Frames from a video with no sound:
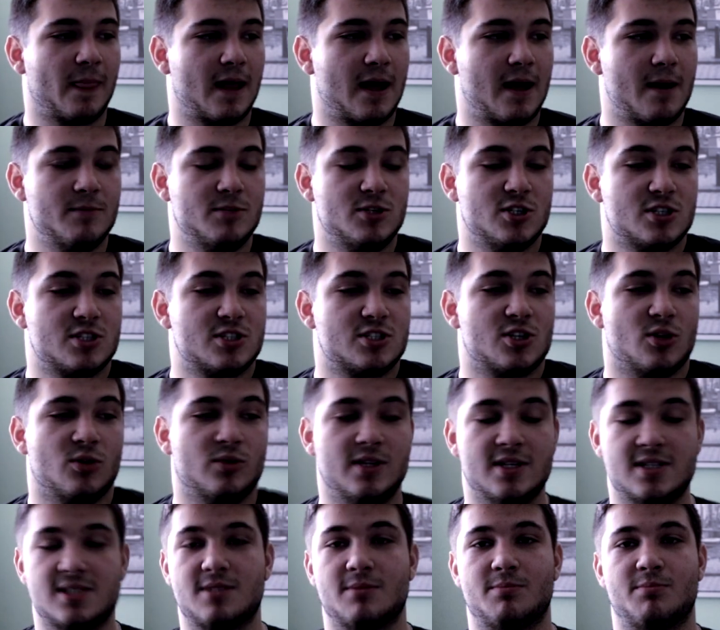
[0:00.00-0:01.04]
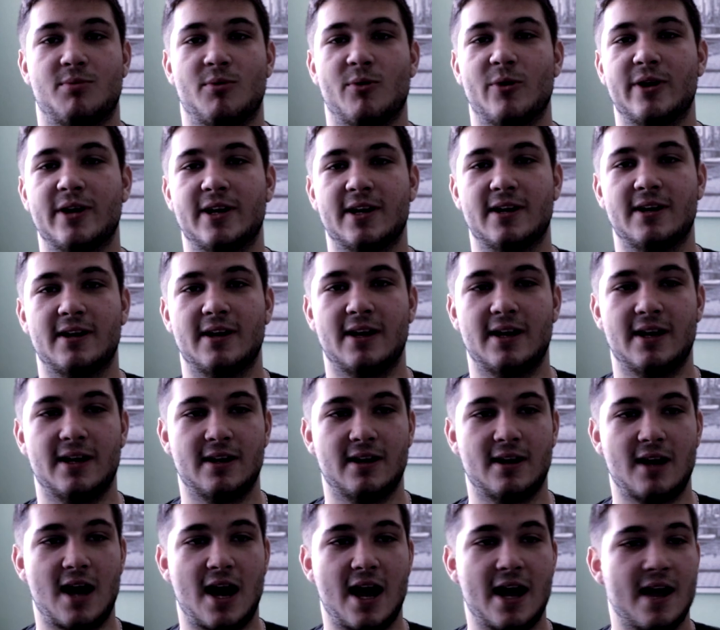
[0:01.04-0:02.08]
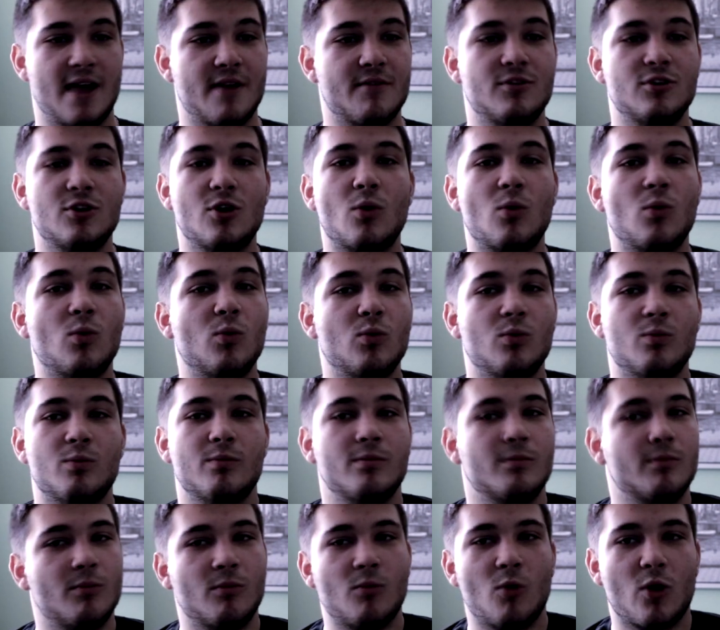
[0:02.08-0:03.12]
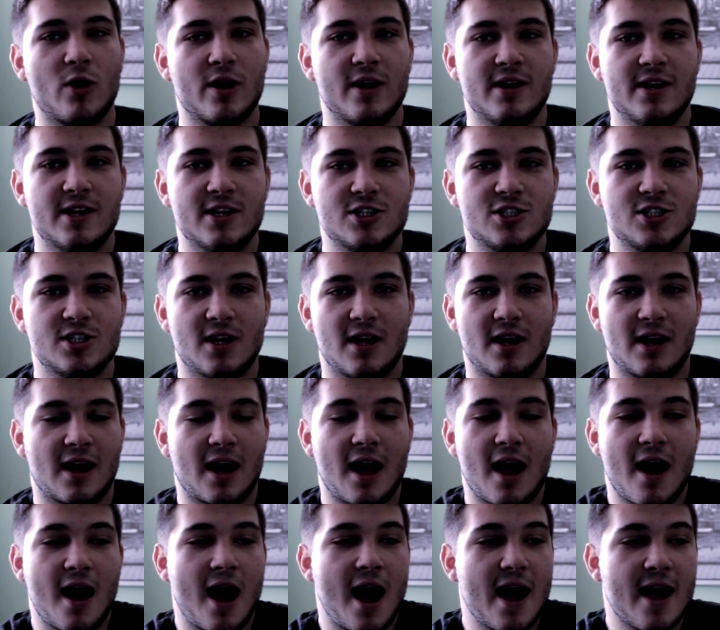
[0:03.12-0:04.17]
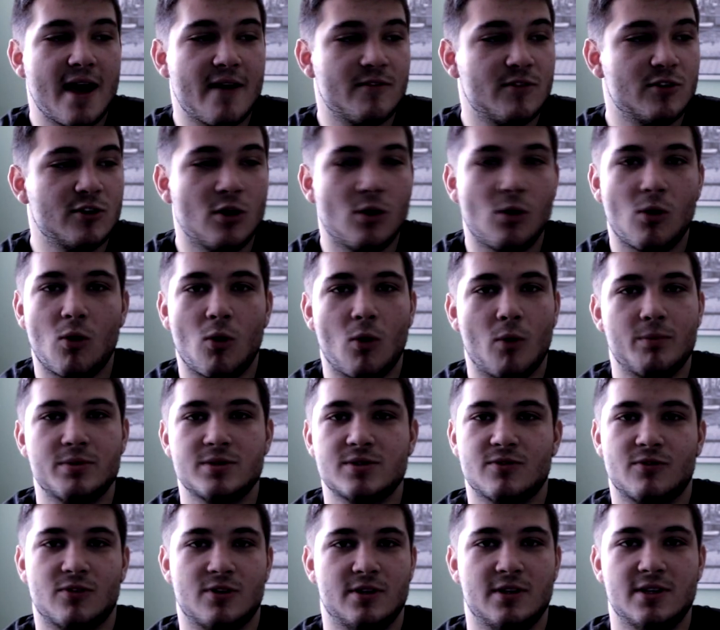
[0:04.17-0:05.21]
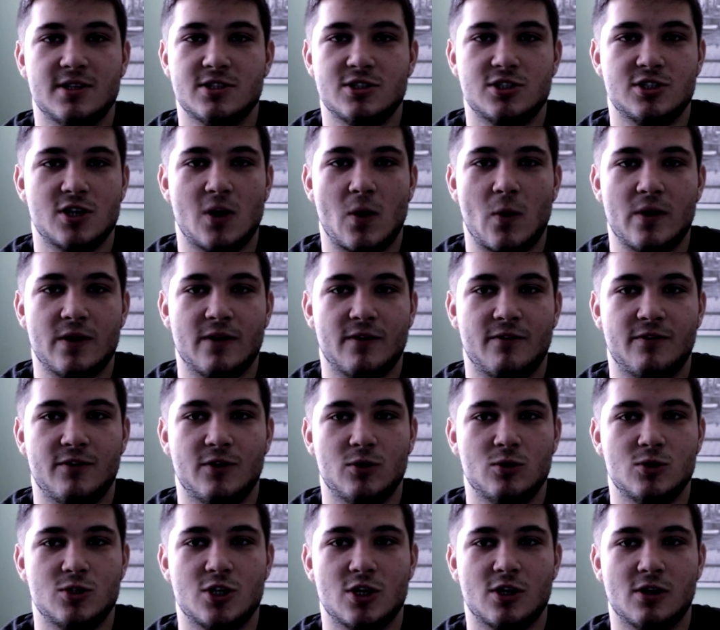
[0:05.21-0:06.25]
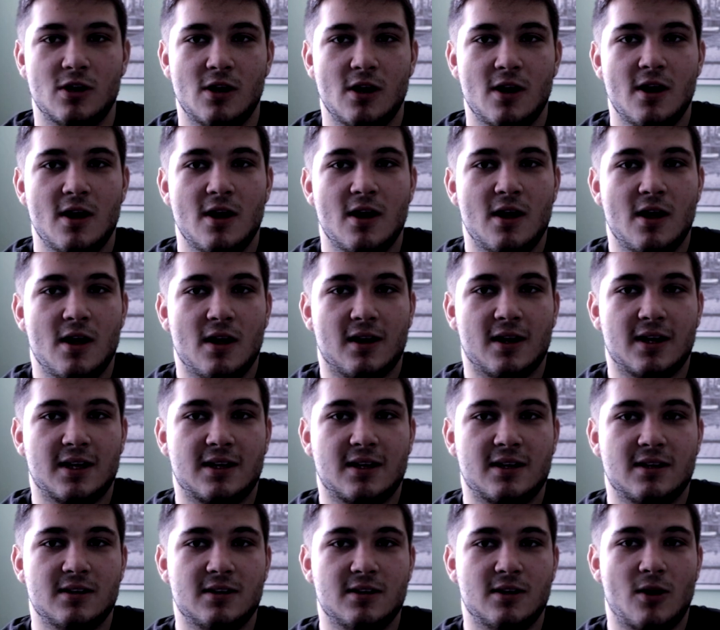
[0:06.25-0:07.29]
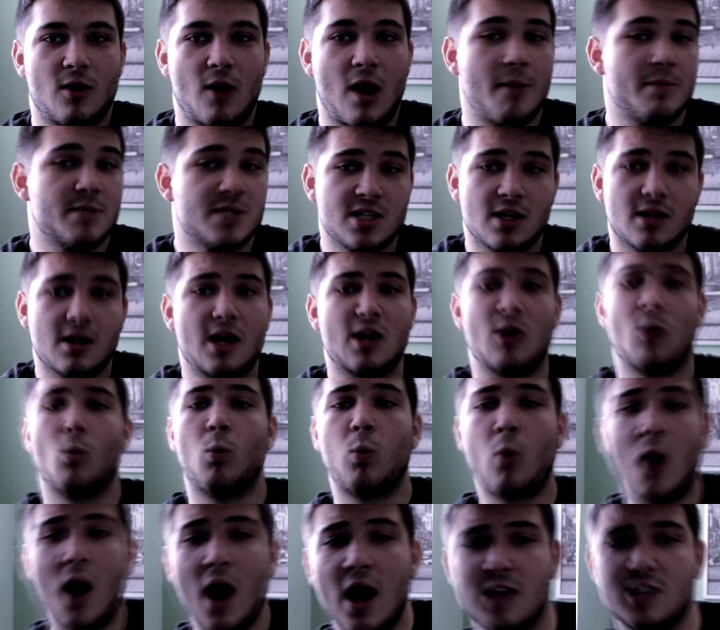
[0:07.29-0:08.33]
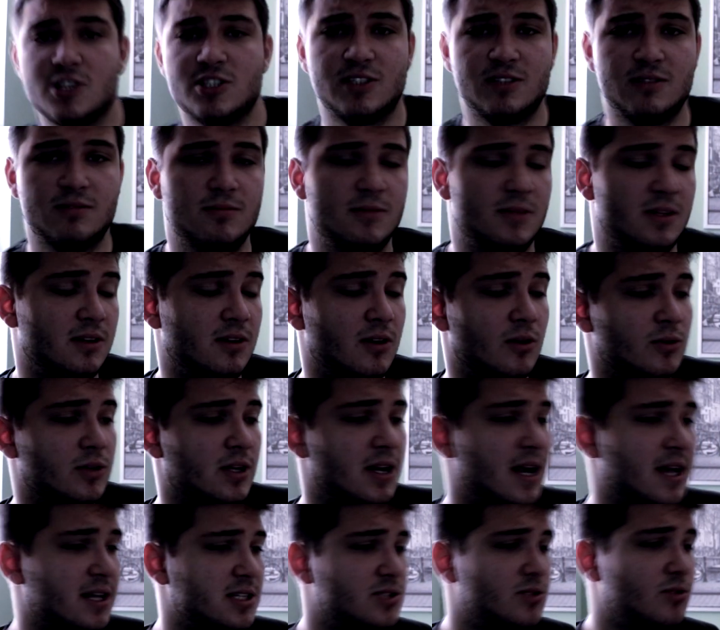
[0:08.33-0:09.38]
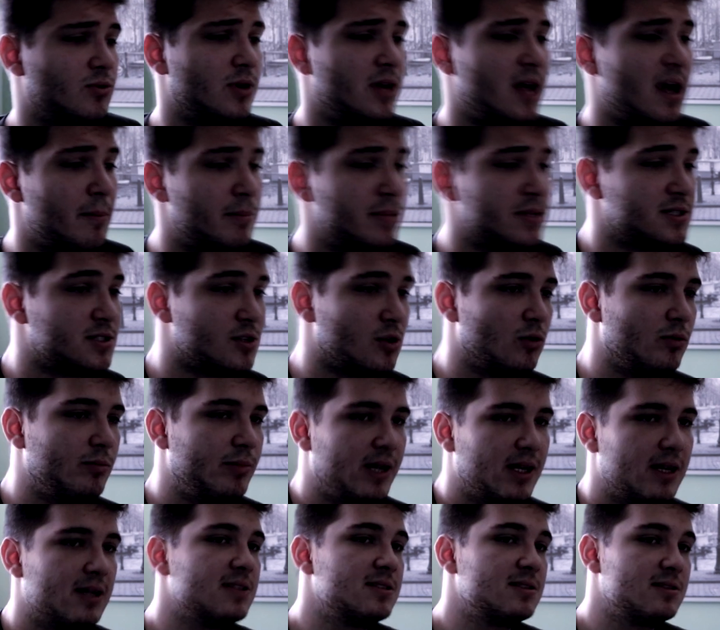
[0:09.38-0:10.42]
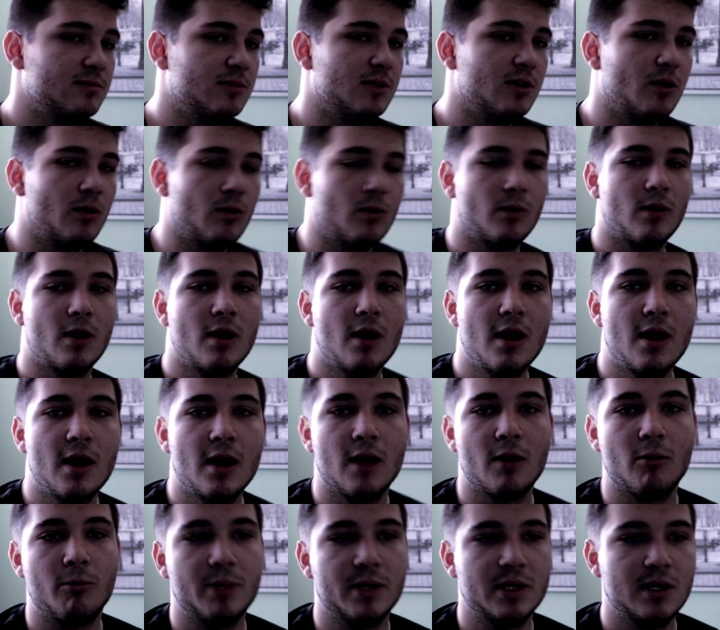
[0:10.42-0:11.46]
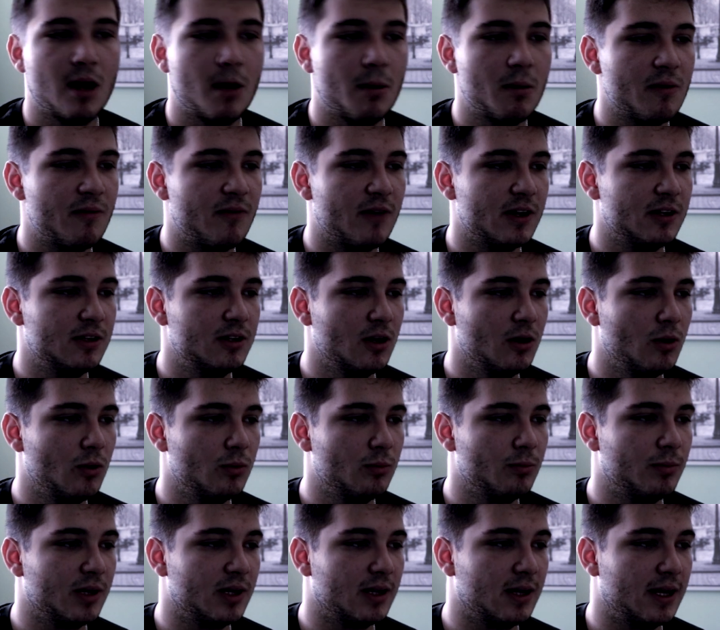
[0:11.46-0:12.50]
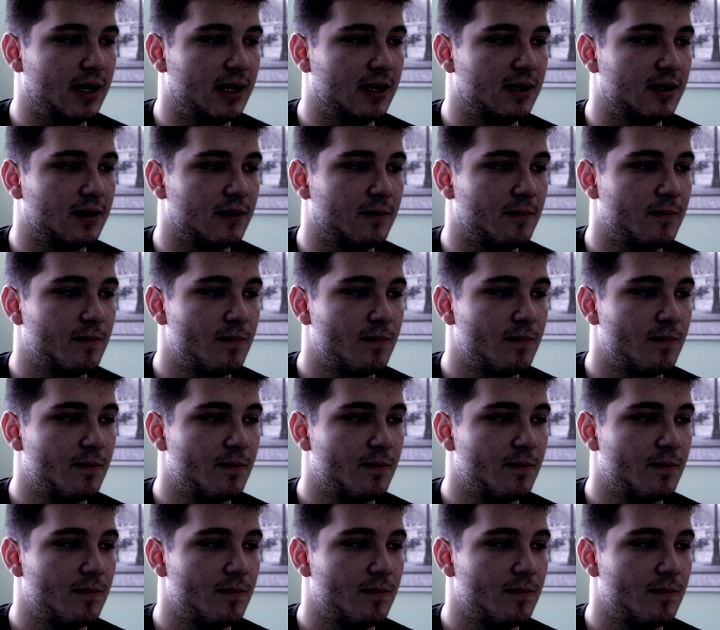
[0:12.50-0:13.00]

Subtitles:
I'm just so disappointed, and I have no more I have no hopes for this show in the future. Like, you know, I'm still gonna watch, you know, the next 3 episodes because, you know, it'll be dumb if I don't. But like,